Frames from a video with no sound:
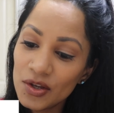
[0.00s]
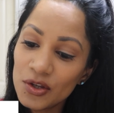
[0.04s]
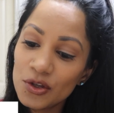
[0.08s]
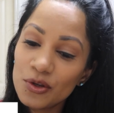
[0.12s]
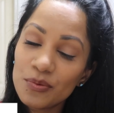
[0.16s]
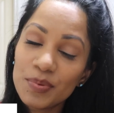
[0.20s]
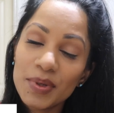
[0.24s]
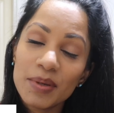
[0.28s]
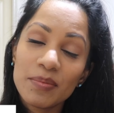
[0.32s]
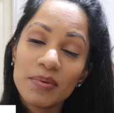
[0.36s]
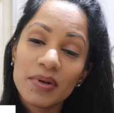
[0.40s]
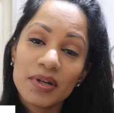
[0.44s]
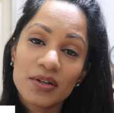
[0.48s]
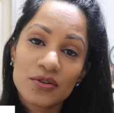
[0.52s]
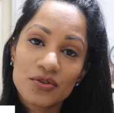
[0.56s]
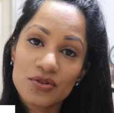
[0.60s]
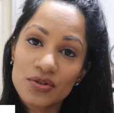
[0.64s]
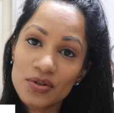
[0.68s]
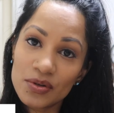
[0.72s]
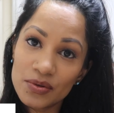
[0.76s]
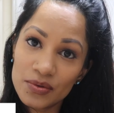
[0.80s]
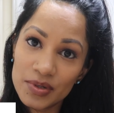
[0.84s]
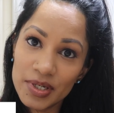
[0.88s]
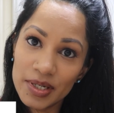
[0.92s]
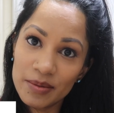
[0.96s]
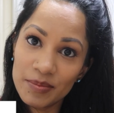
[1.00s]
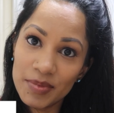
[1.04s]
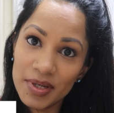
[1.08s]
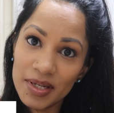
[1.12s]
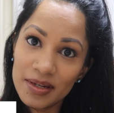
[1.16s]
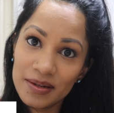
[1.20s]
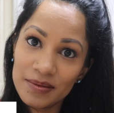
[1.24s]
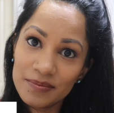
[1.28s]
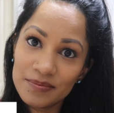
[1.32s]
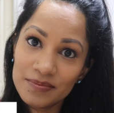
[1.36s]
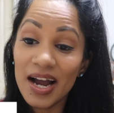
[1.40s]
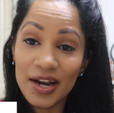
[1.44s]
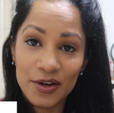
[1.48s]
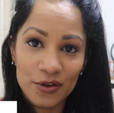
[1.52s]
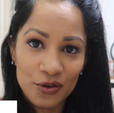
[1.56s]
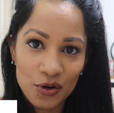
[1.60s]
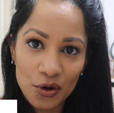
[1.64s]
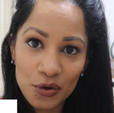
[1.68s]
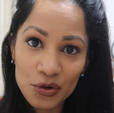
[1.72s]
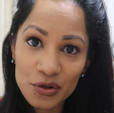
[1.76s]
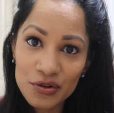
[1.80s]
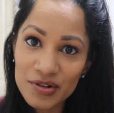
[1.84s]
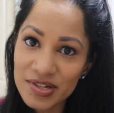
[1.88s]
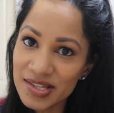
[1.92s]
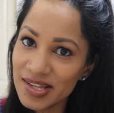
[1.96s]
You people are trolling me. I
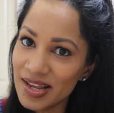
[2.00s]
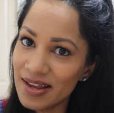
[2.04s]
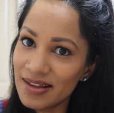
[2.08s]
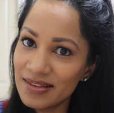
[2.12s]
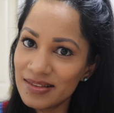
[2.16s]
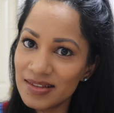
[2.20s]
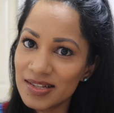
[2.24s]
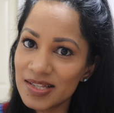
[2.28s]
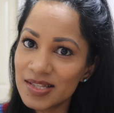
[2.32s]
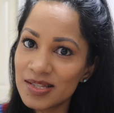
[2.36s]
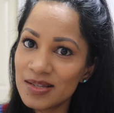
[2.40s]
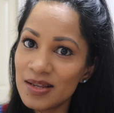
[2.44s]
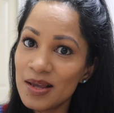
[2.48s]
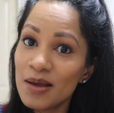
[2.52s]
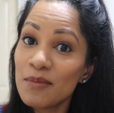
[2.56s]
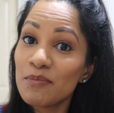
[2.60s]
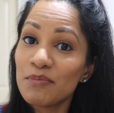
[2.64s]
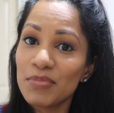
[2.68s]
know you're saying this